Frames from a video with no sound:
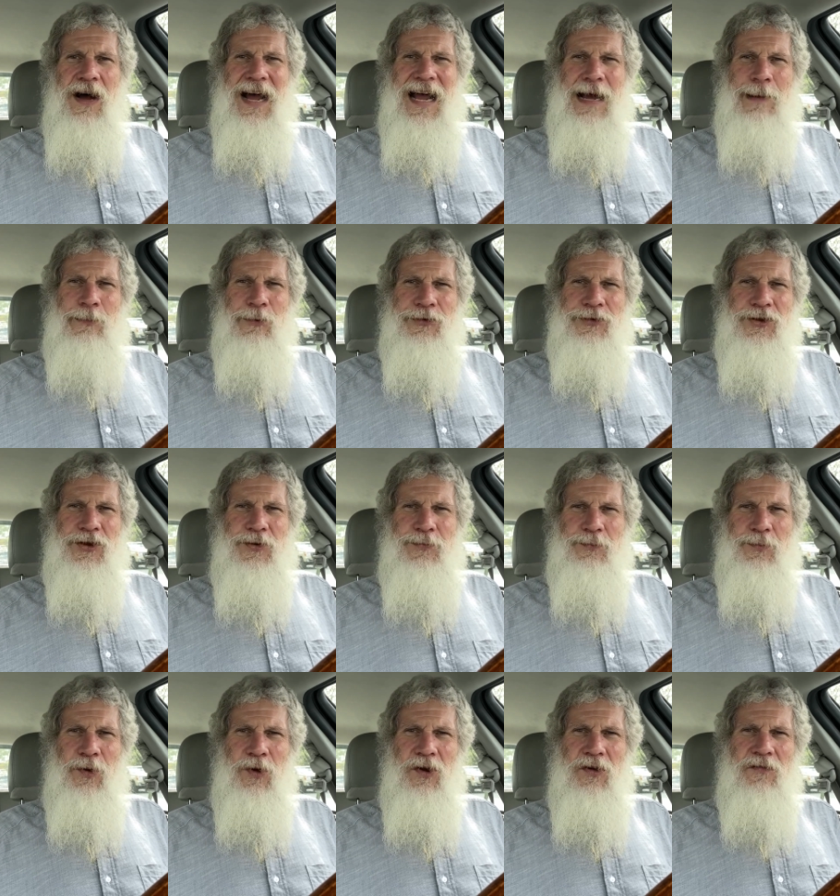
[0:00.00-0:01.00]

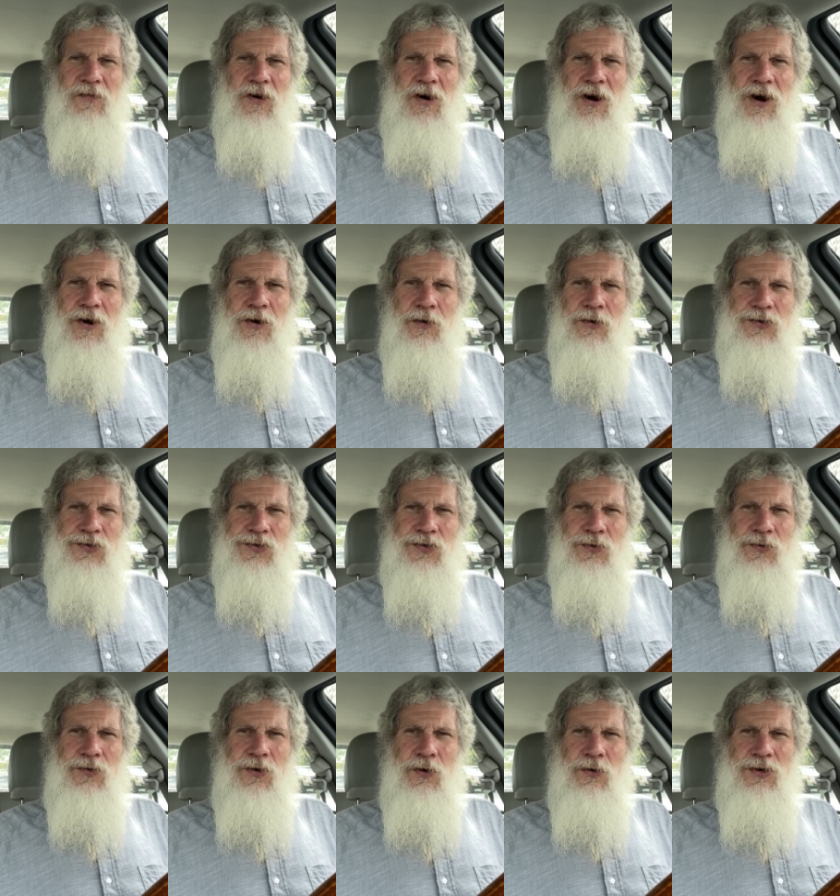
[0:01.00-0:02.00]
Hamilton Boulevard also
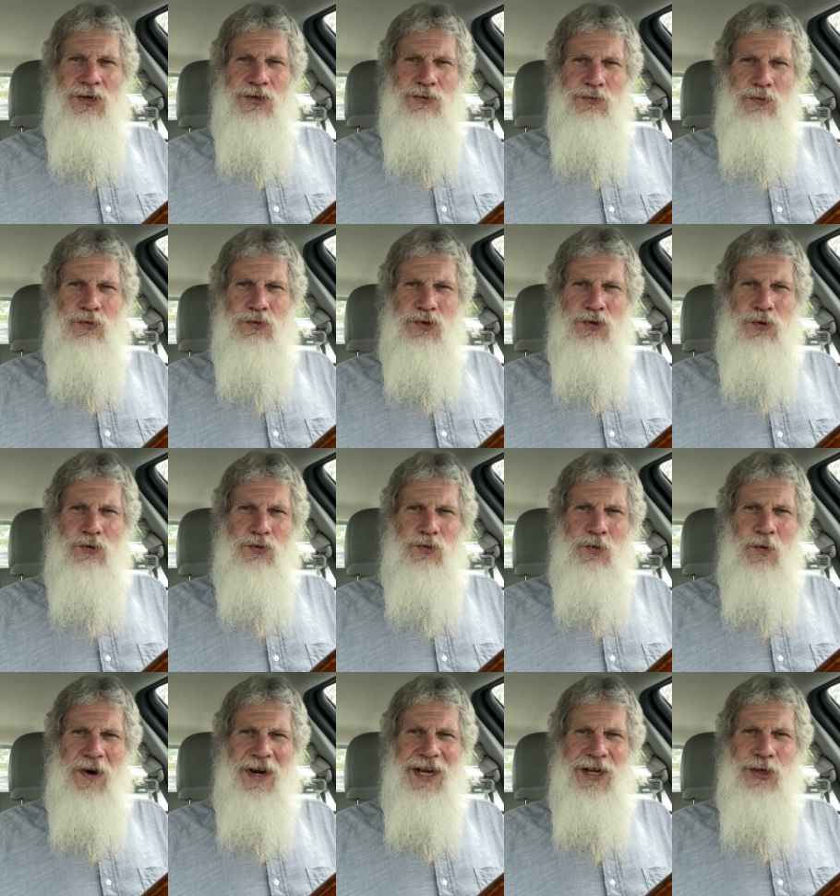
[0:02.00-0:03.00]
known as Route
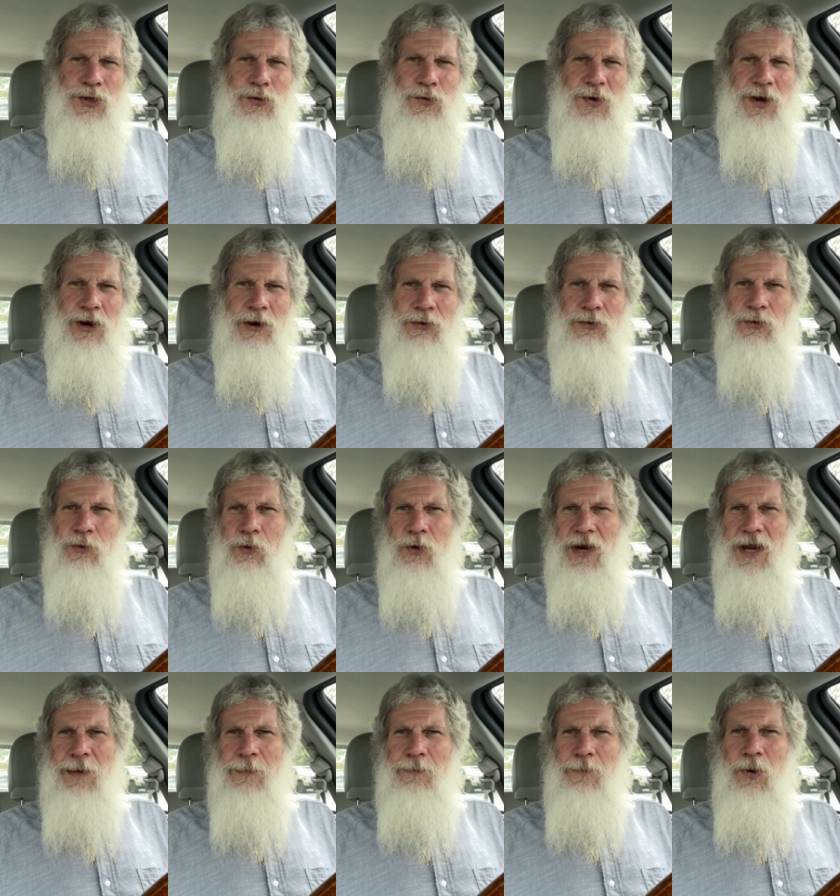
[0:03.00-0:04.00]
222 near
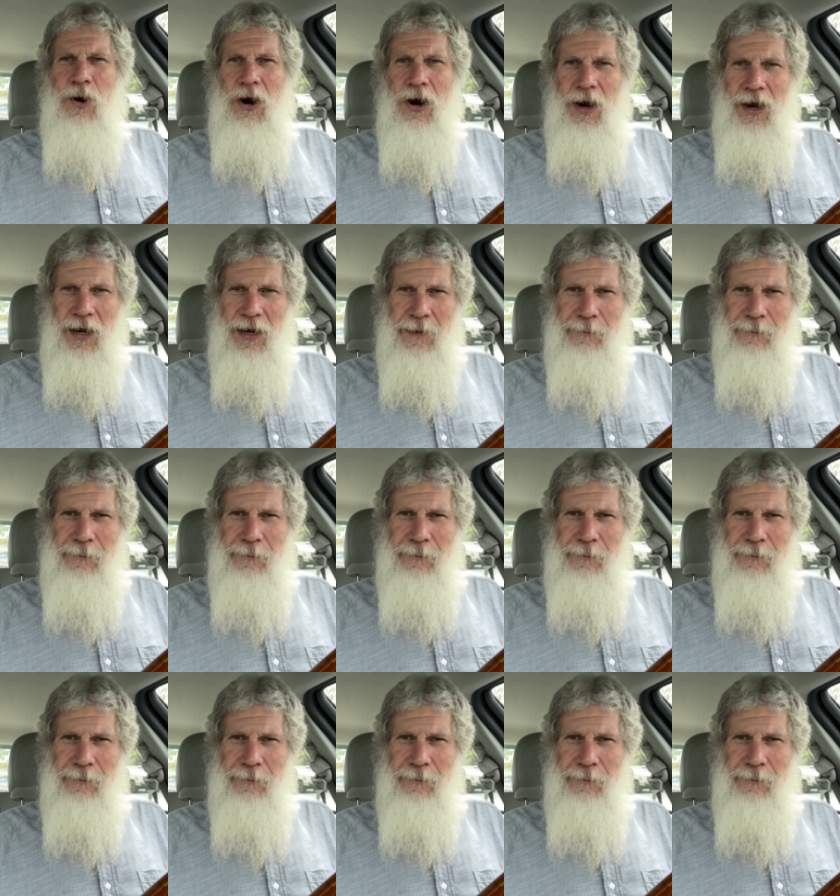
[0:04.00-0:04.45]
Dorney Park.